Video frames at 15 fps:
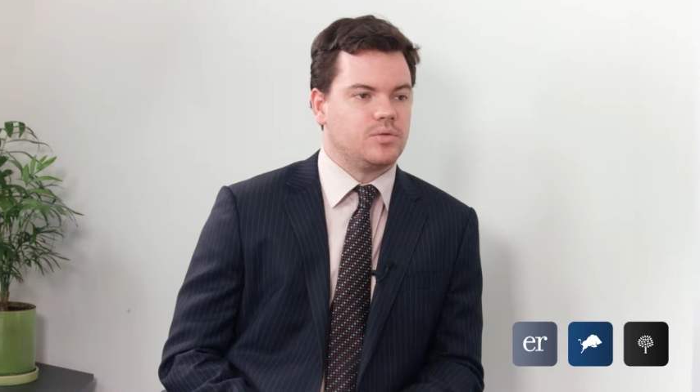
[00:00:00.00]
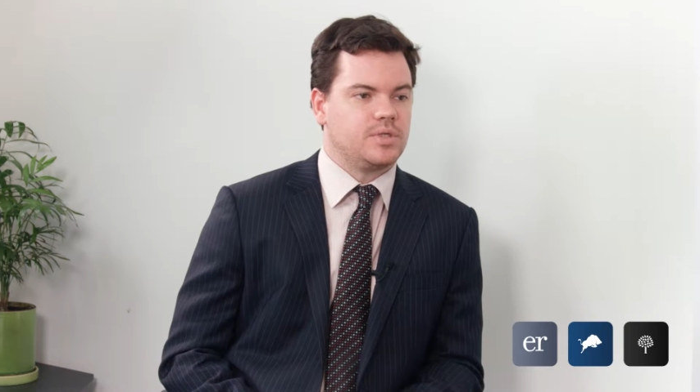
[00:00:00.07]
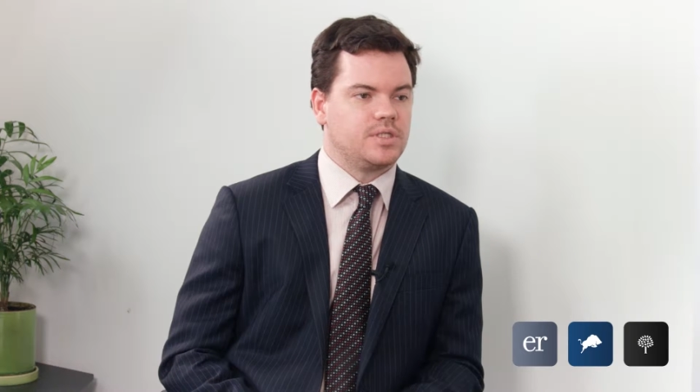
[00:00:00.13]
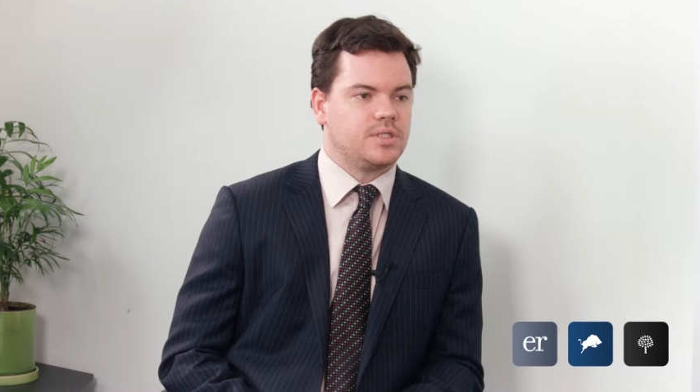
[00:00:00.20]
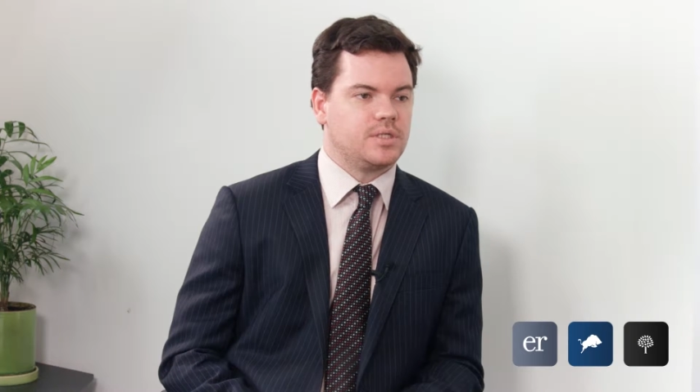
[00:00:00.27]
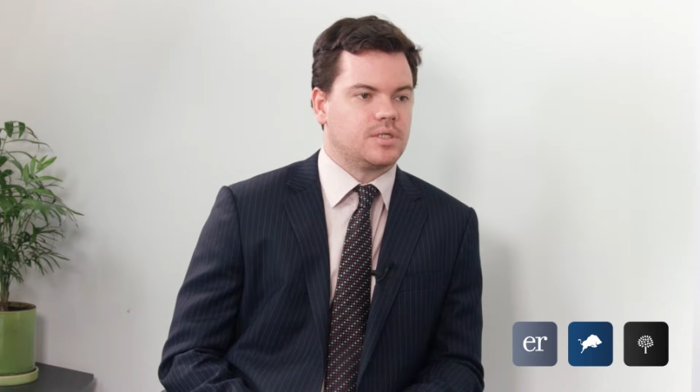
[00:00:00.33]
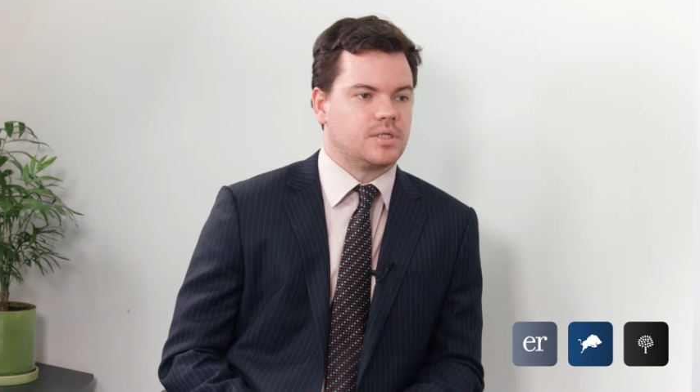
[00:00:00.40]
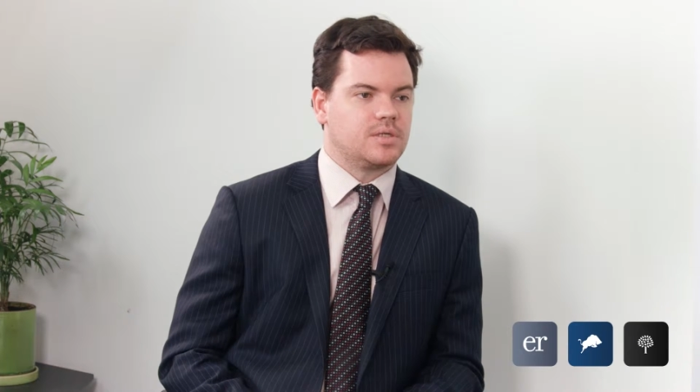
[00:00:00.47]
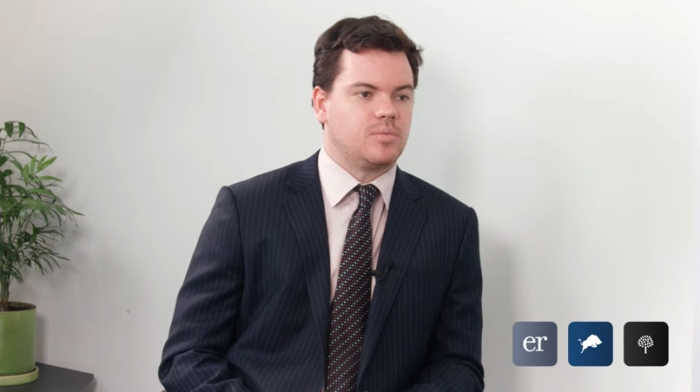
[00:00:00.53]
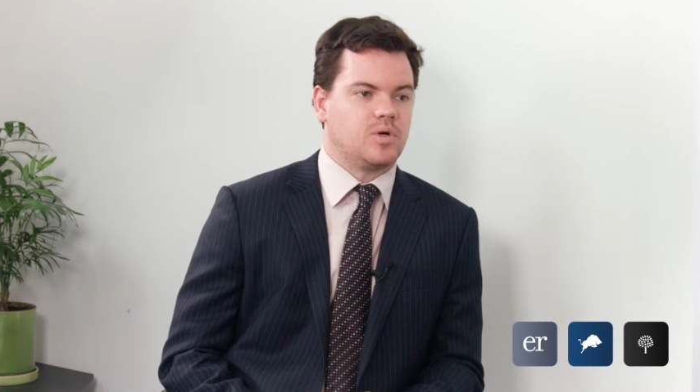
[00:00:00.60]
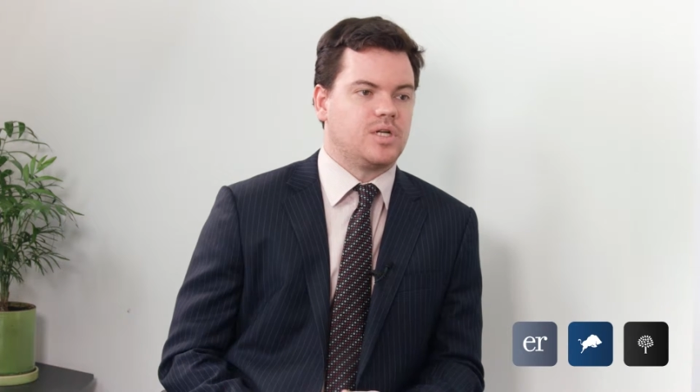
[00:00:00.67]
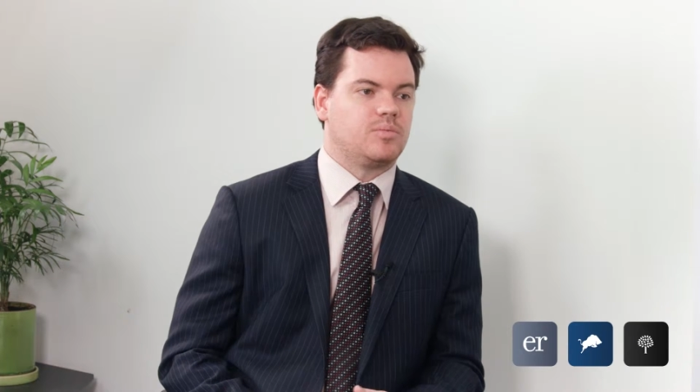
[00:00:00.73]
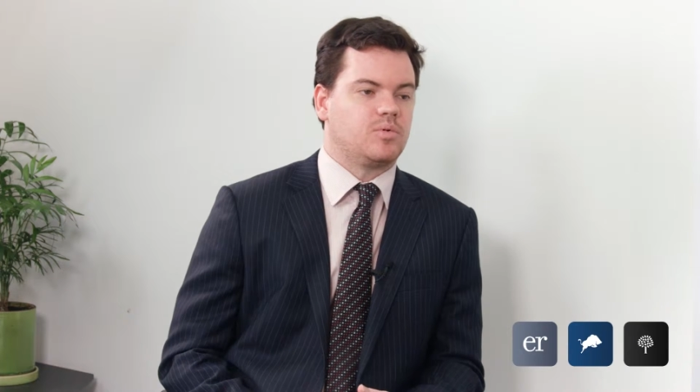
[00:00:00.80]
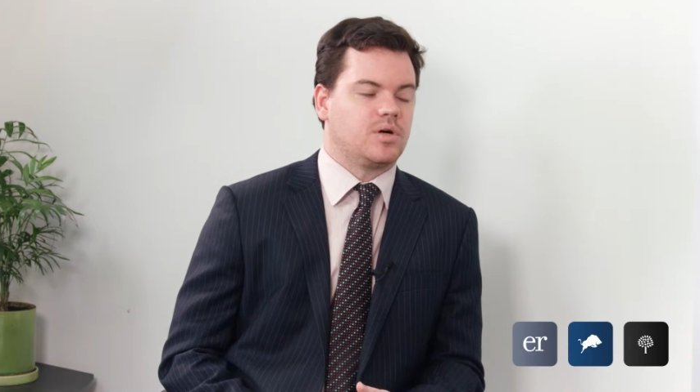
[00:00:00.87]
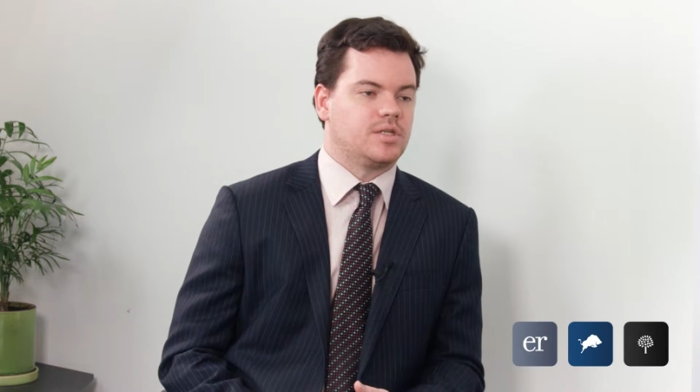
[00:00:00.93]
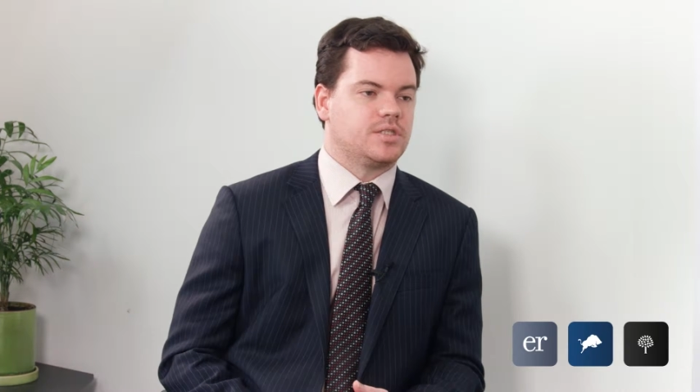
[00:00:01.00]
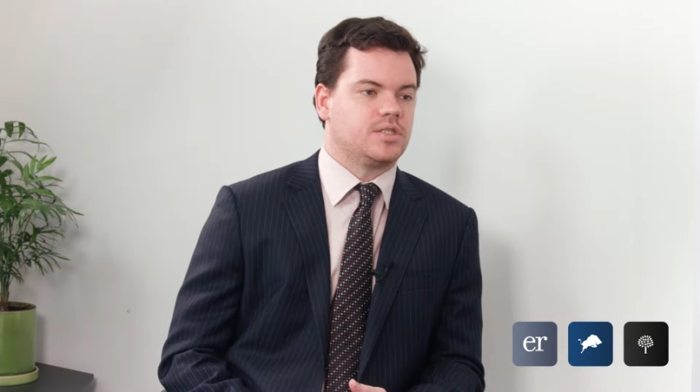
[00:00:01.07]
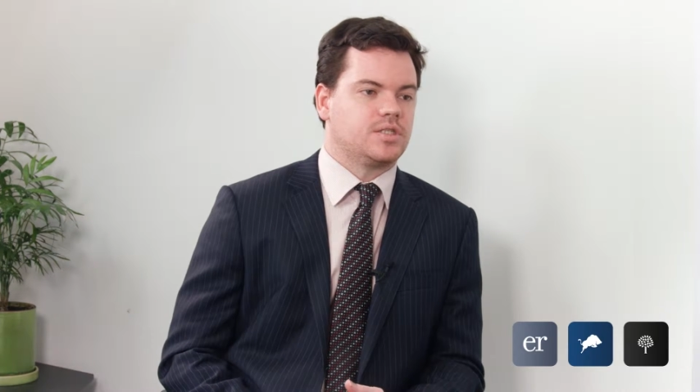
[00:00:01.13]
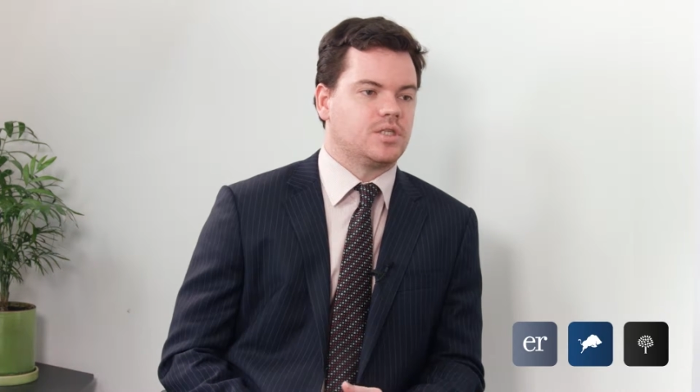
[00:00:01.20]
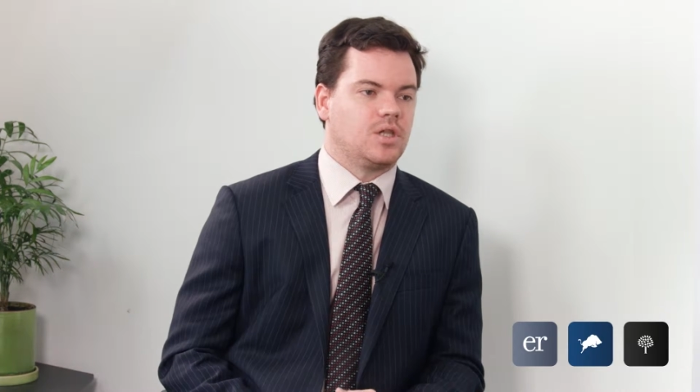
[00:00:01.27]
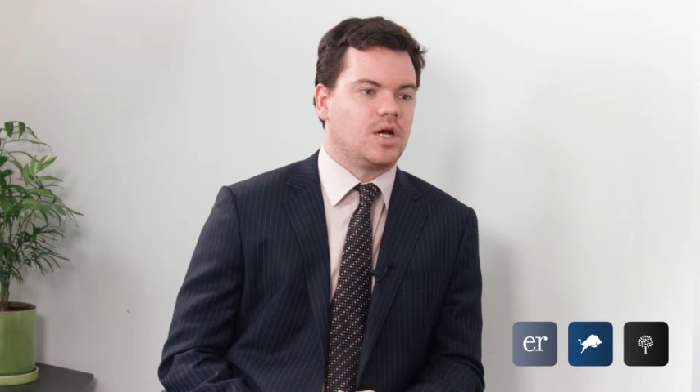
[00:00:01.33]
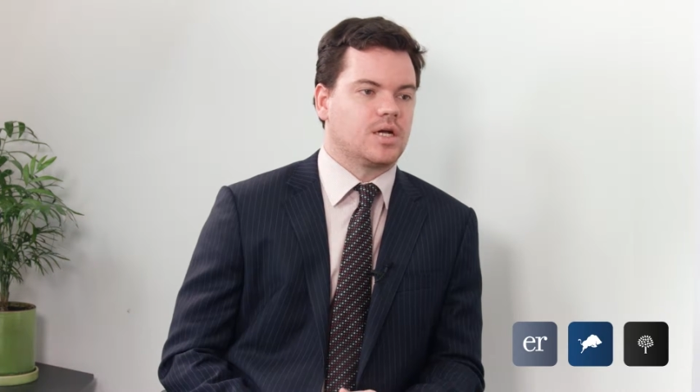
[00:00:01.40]
is that commodity
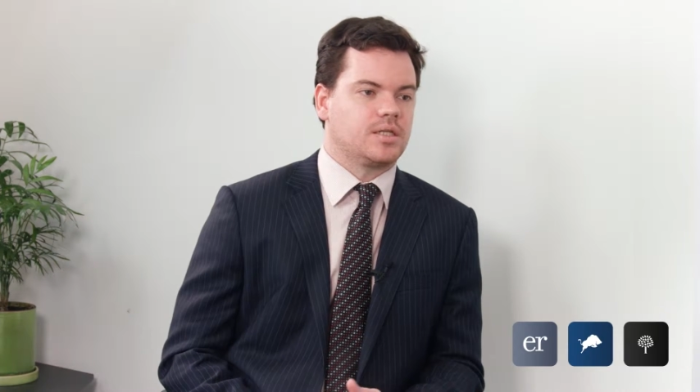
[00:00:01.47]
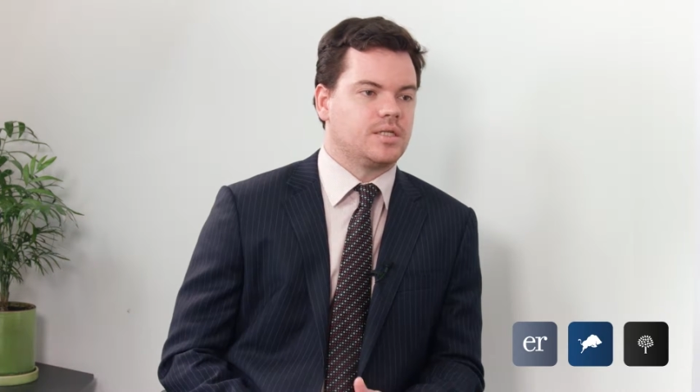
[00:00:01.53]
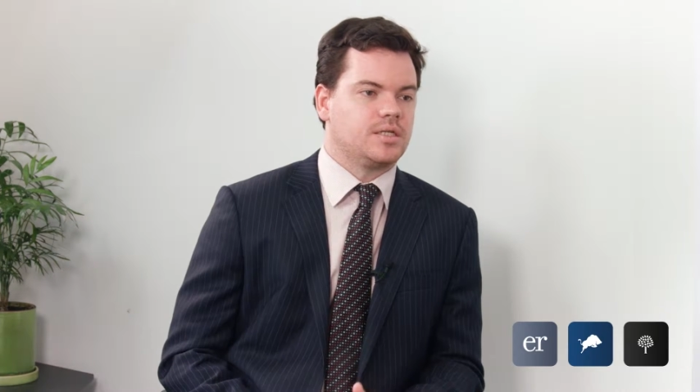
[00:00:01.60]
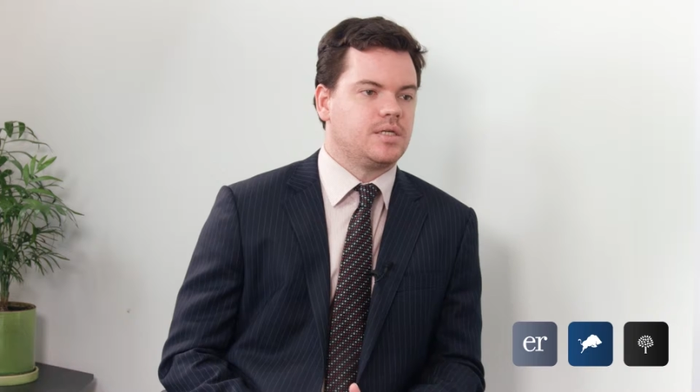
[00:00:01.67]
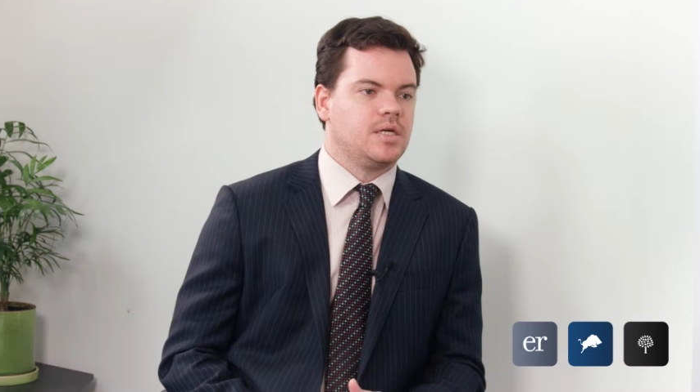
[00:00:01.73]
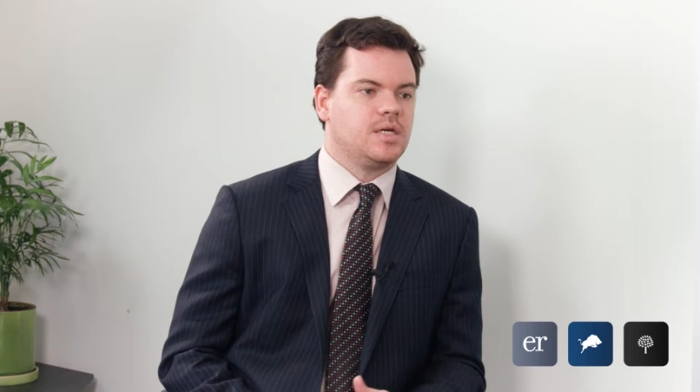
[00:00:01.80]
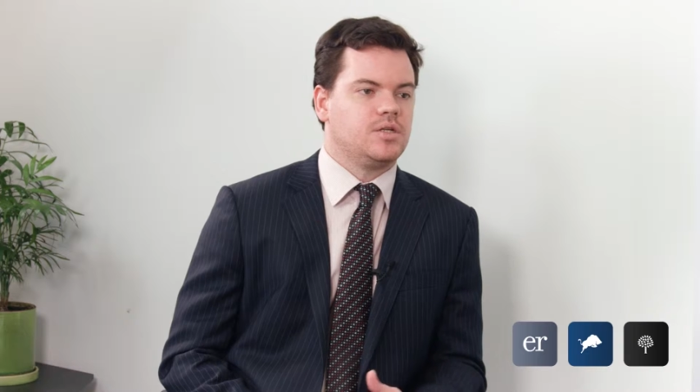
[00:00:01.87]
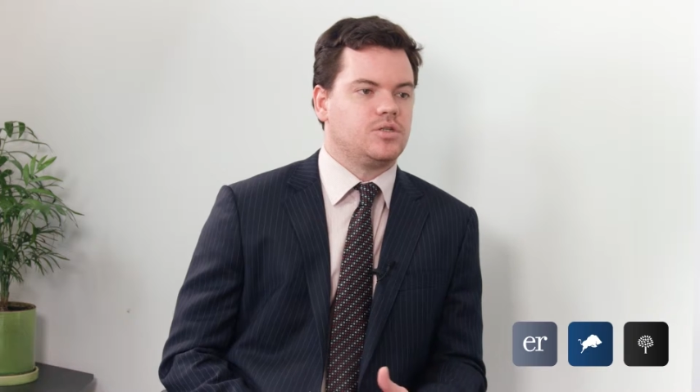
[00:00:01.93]
prices are likely